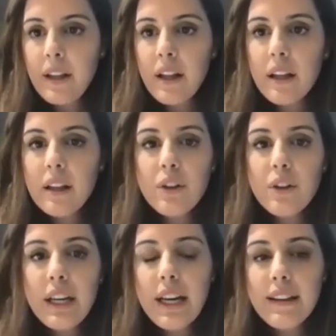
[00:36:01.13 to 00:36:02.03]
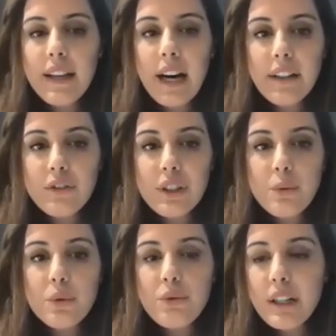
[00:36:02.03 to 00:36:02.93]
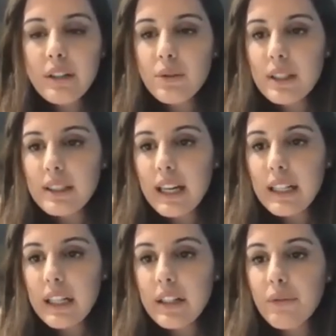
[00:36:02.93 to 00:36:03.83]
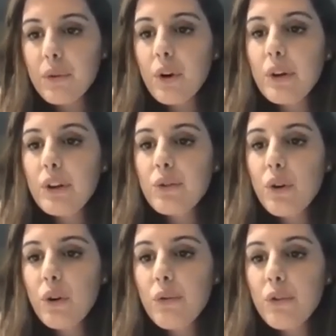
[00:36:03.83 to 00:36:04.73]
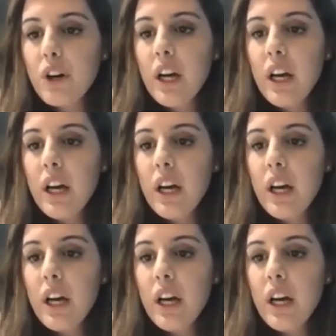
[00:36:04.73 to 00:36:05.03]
Looking at the eye trace, we're trying to decide here if we're going to go for